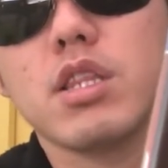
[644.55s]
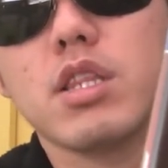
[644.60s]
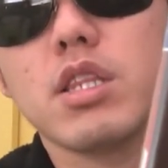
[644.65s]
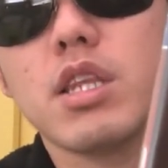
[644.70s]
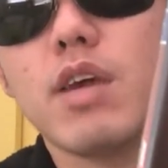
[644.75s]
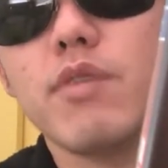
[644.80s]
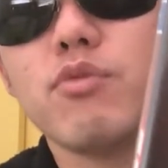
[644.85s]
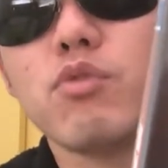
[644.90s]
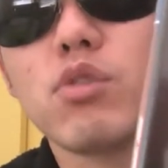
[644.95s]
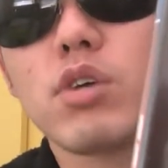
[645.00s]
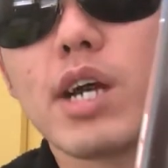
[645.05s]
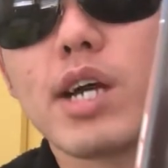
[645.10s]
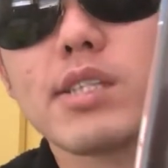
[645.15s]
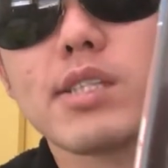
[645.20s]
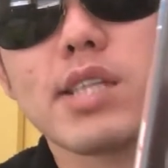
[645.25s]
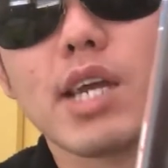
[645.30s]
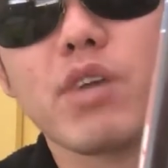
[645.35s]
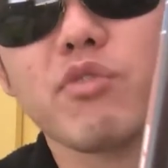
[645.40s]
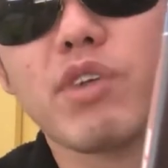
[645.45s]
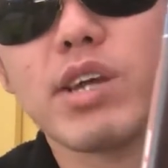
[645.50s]
If you guys
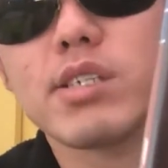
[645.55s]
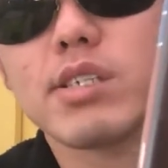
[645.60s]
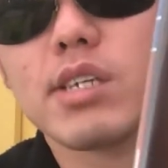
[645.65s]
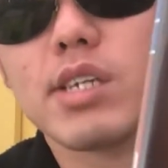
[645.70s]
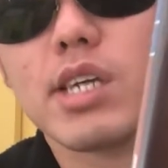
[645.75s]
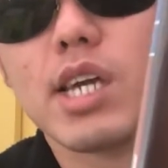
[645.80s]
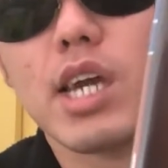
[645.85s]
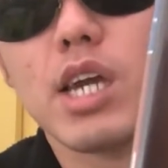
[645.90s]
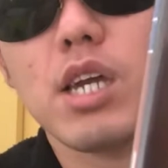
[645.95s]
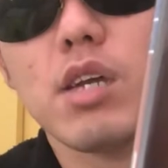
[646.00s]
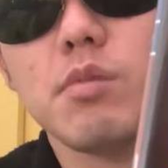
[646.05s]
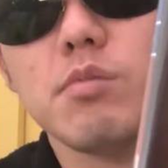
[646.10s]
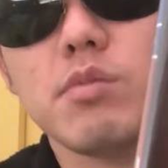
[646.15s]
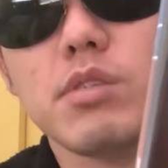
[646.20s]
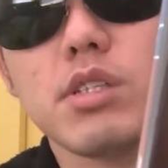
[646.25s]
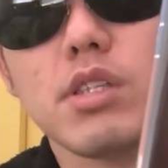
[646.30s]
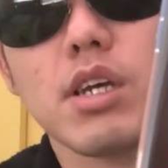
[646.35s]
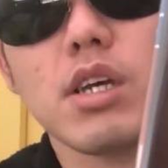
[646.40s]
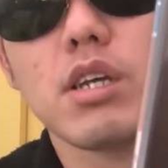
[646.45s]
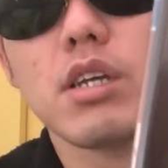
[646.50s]
like racing games,
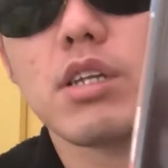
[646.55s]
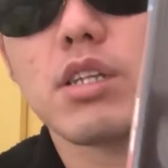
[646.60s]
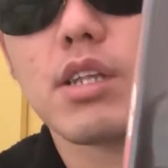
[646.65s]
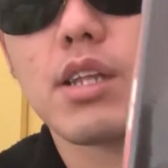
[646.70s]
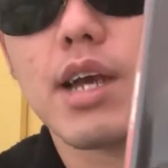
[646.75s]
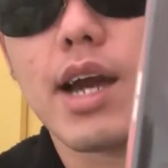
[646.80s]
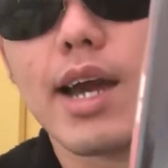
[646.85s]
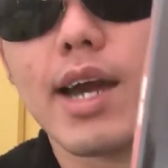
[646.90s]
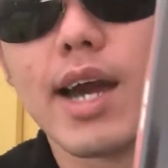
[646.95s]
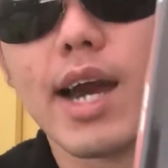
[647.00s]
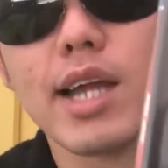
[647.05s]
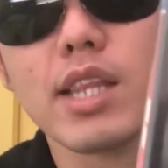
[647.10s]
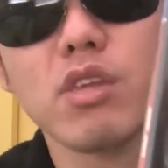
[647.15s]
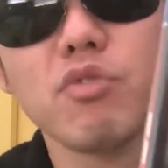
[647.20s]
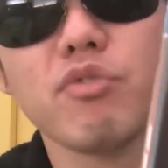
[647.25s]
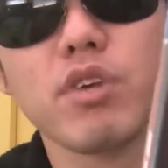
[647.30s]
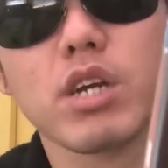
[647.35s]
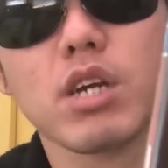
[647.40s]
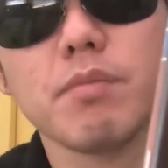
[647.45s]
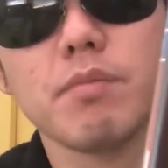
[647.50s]
then I highly
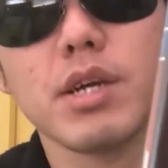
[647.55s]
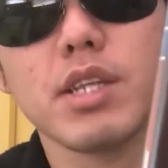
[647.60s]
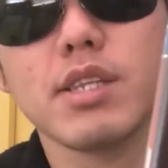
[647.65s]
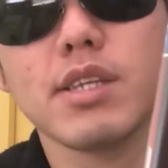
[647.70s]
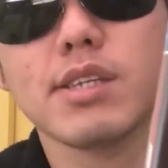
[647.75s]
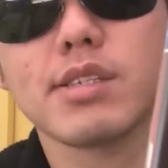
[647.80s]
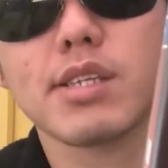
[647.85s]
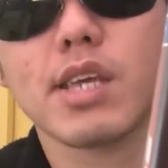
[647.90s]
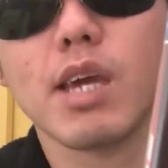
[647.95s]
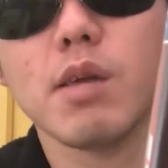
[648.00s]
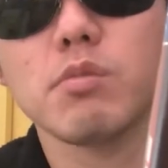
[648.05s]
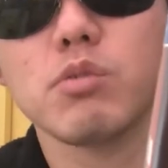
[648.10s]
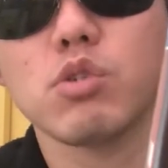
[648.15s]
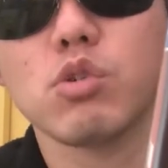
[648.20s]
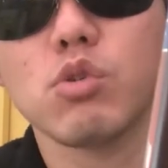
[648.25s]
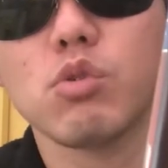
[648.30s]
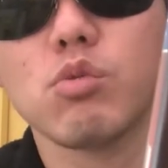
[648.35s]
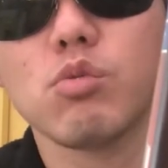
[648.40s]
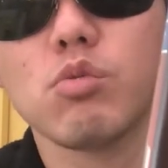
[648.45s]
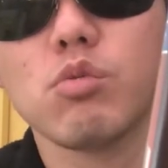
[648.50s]
recommend this game
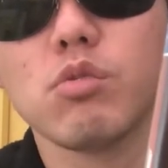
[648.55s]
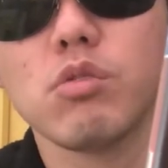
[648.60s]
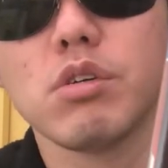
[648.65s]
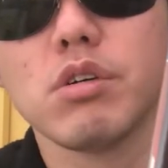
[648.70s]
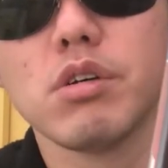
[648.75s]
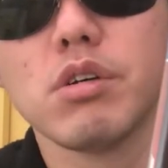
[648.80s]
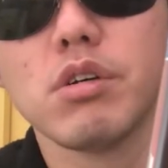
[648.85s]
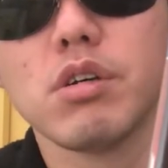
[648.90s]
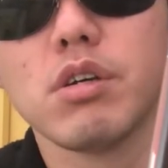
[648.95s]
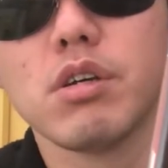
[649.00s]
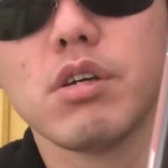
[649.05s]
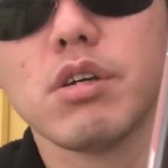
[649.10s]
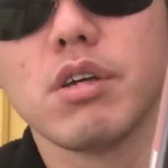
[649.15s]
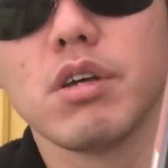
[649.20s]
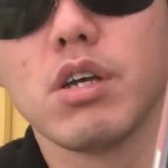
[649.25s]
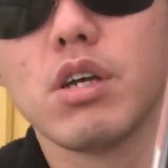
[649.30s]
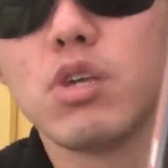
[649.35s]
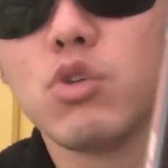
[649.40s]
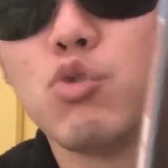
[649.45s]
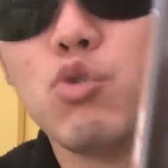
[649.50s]
too.
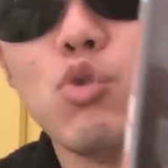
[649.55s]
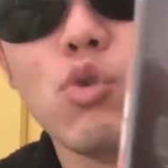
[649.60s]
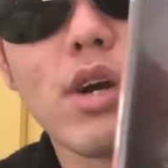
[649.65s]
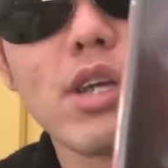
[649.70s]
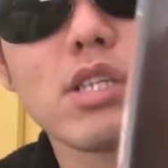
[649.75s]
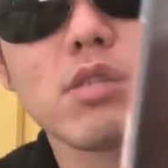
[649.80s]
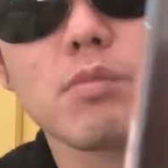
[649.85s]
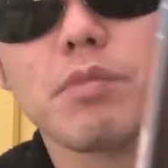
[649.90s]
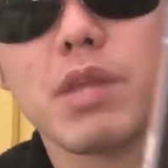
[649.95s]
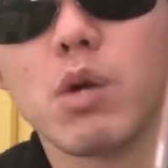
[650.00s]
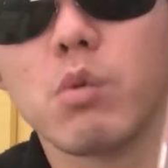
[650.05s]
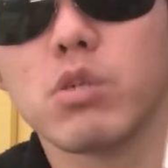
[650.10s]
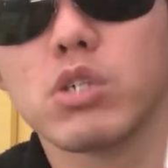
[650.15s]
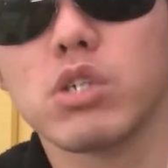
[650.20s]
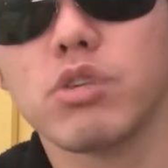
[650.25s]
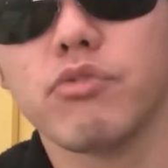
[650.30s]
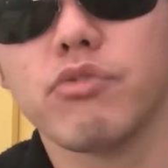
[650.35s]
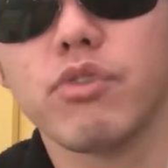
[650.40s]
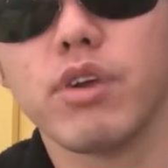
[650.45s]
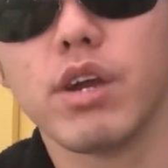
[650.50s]
You get to play with your
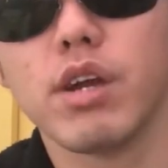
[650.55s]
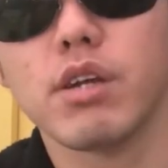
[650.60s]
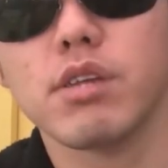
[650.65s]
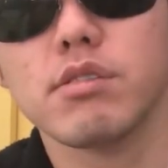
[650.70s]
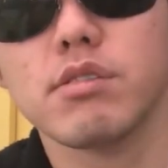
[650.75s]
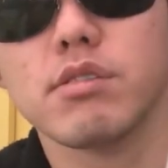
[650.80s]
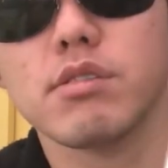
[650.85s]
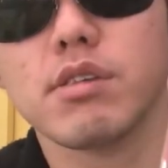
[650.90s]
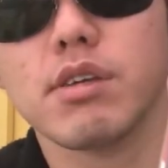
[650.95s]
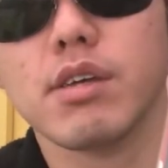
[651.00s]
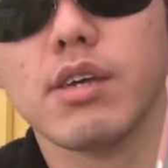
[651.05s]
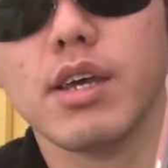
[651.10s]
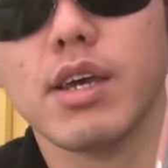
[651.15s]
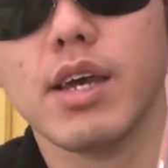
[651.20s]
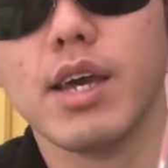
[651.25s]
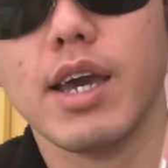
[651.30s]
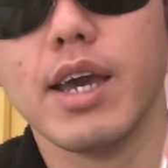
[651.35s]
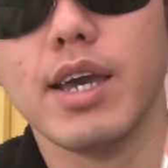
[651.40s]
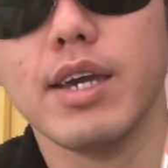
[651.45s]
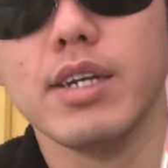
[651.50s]
friends,
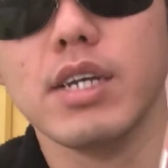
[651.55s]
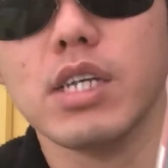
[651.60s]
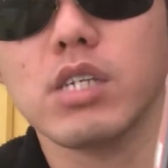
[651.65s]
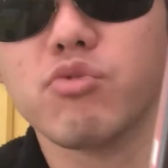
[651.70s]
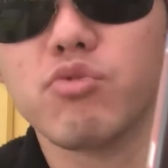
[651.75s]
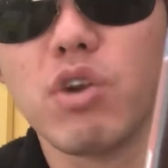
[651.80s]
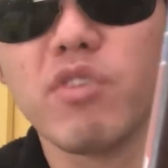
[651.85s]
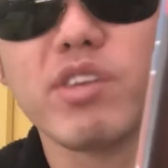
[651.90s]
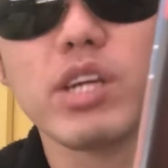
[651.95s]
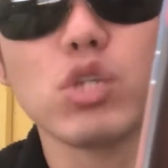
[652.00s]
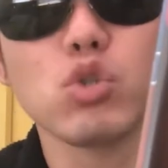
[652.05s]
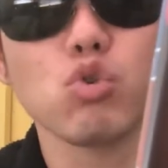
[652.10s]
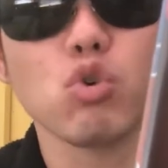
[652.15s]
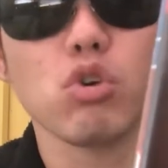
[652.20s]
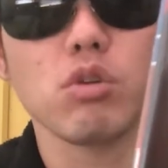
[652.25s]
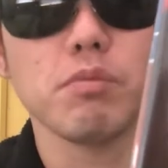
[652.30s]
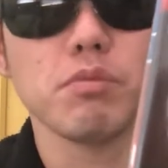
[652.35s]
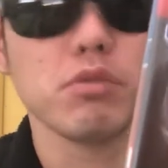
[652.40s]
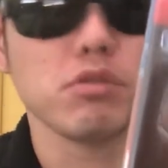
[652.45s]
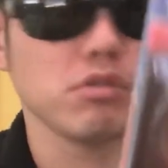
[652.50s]
and it's very
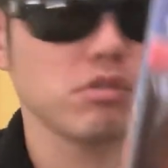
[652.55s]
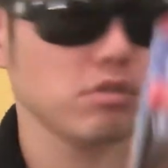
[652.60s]
enjoyable.